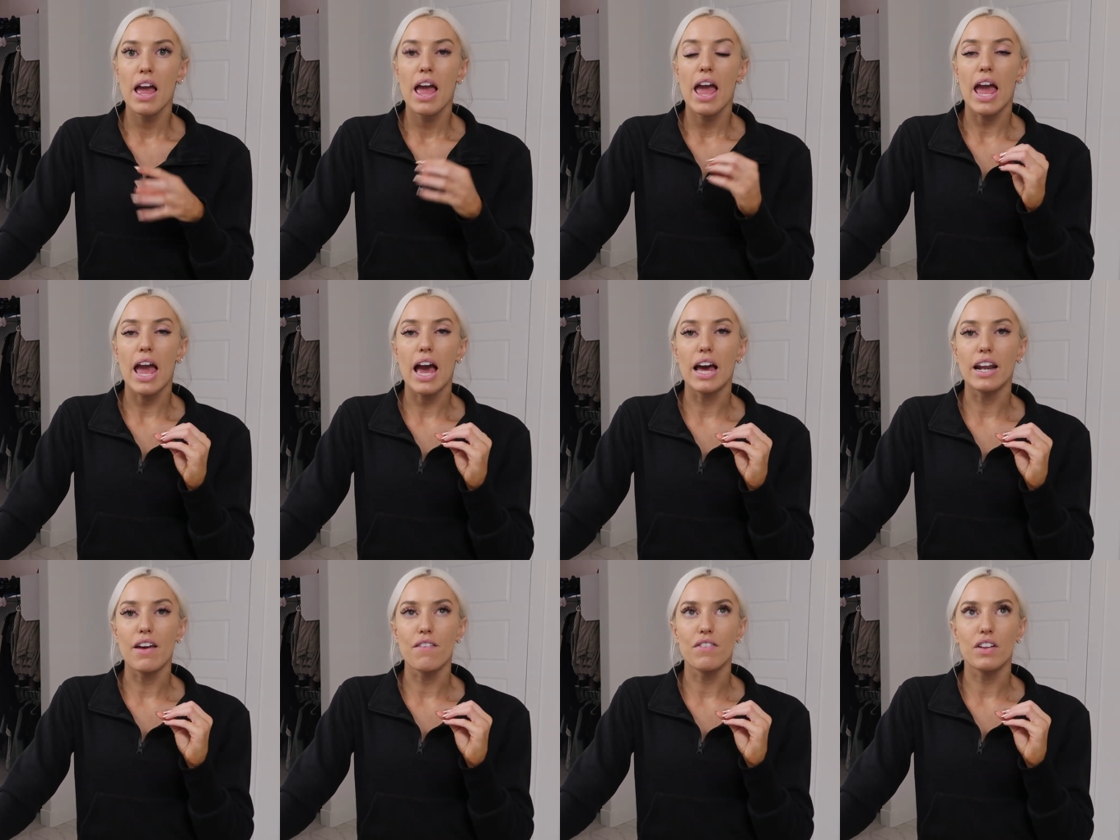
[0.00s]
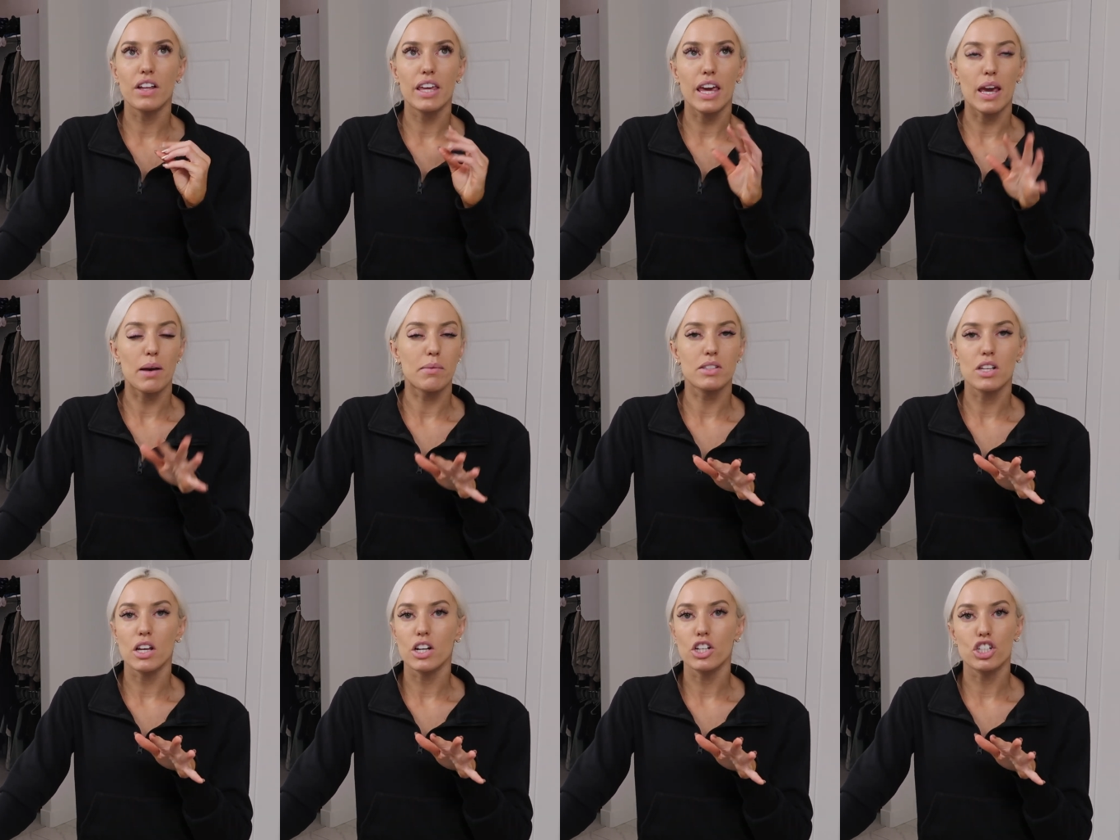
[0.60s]
And I feel like
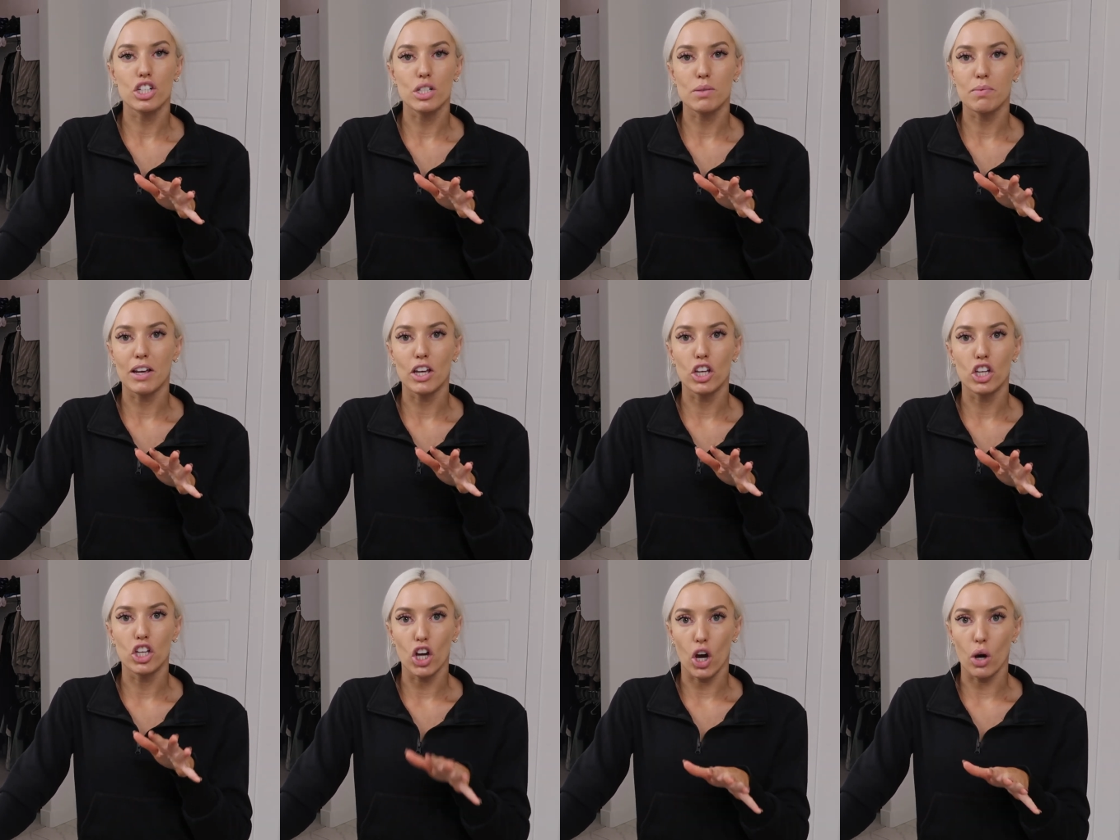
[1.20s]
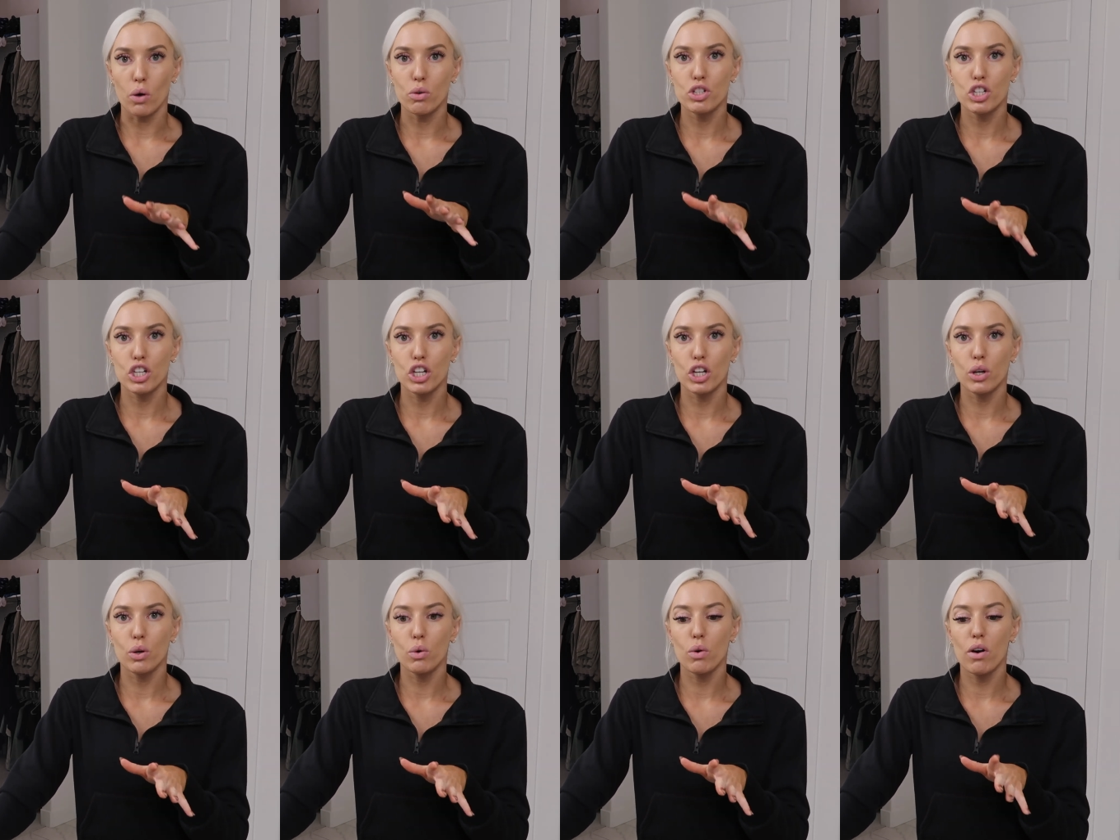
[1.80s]
Amazon is just my
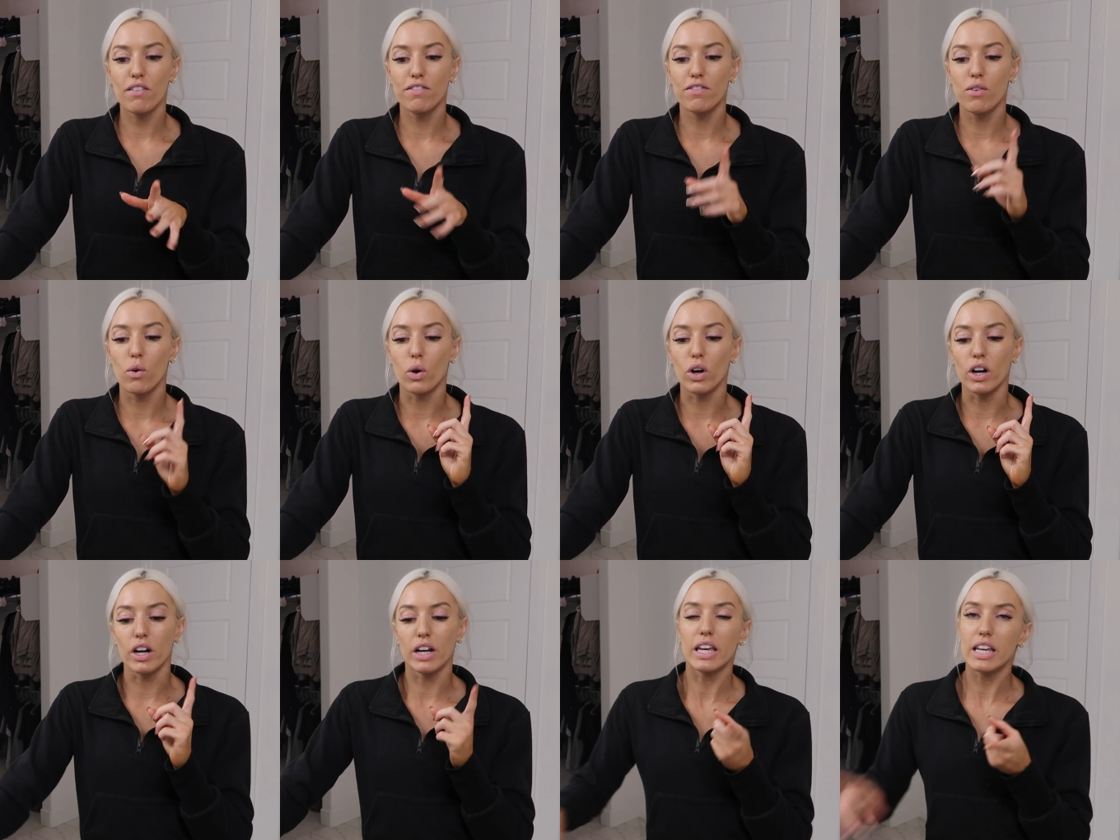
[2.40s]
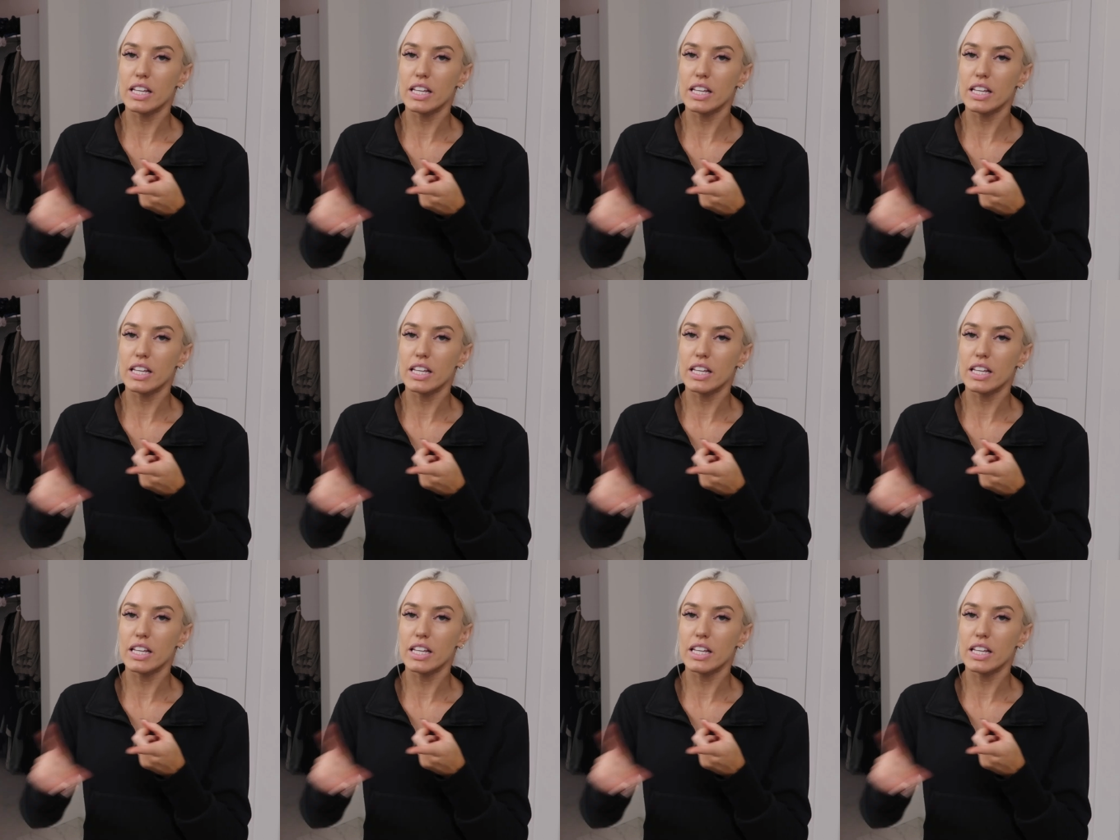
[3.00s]
go-to for